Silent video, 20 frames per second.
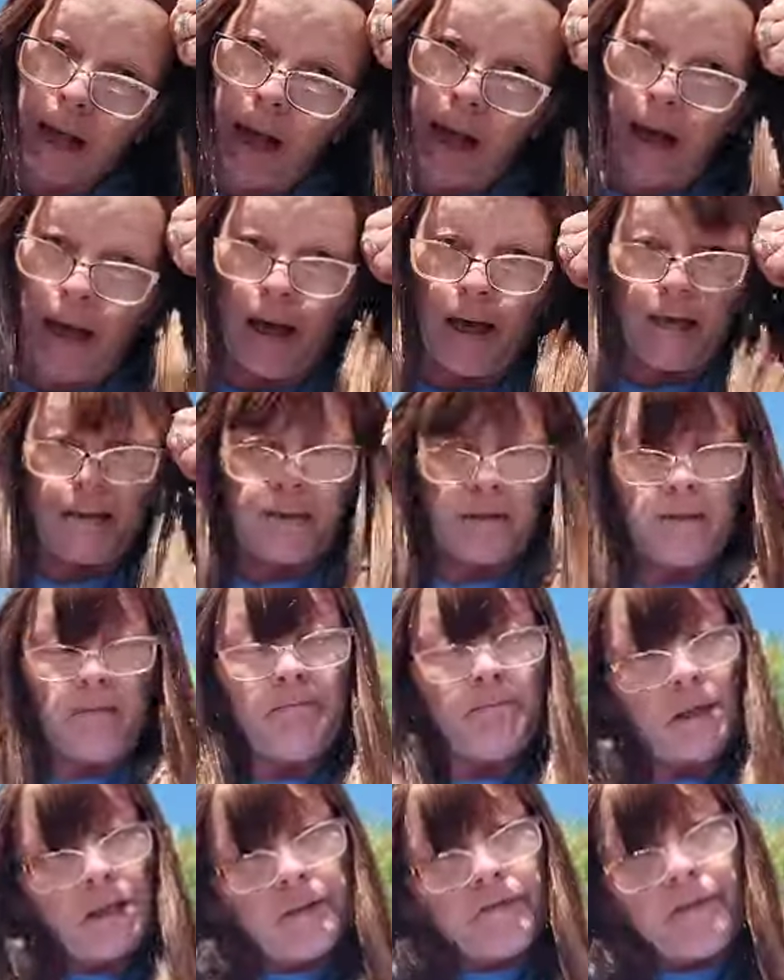that,
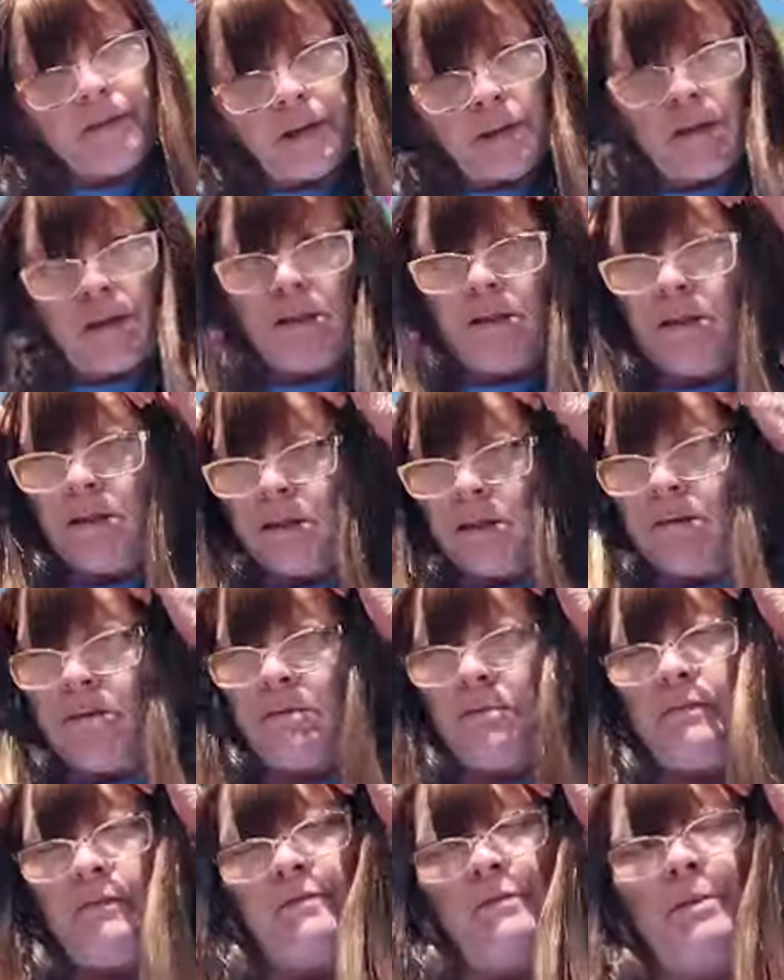motherfuckers.
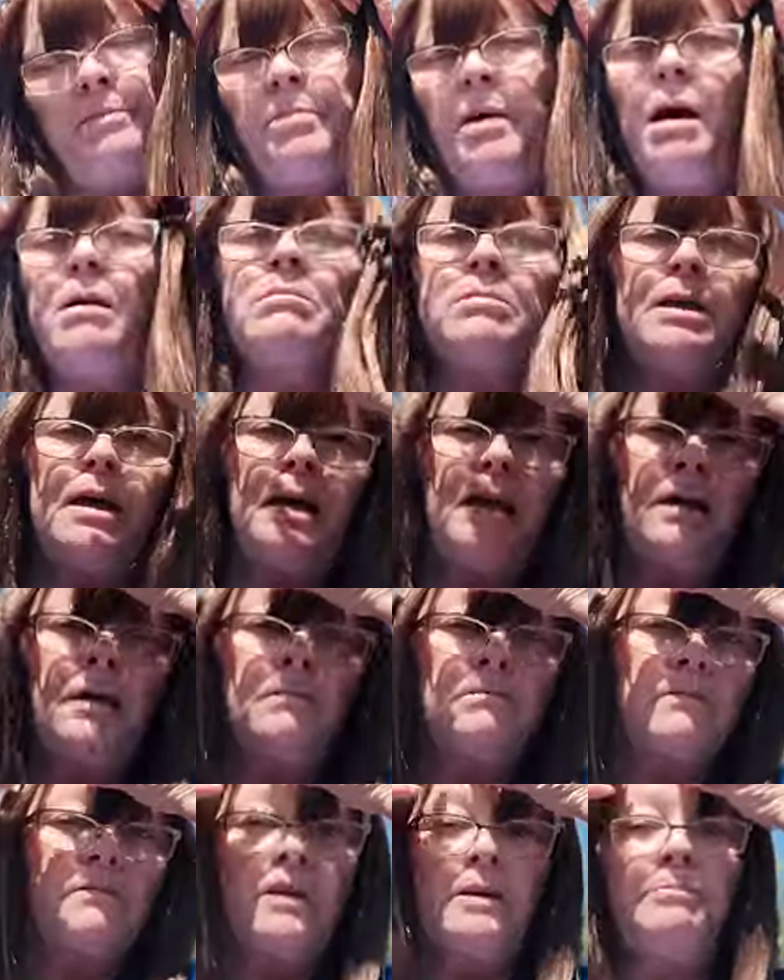Report that.
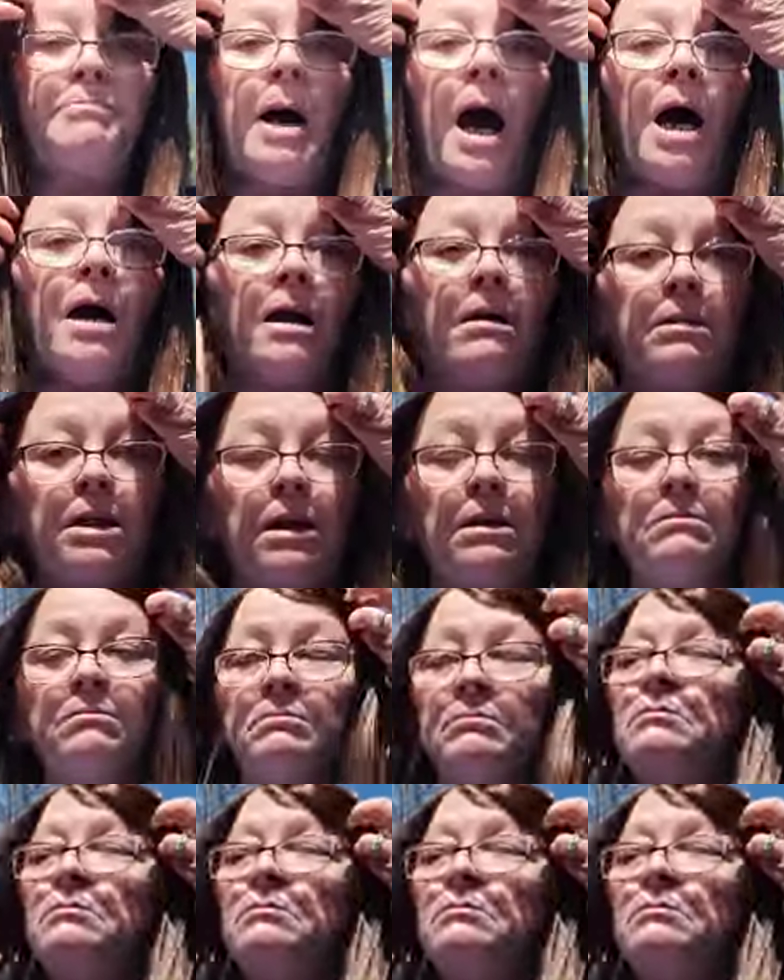Report it.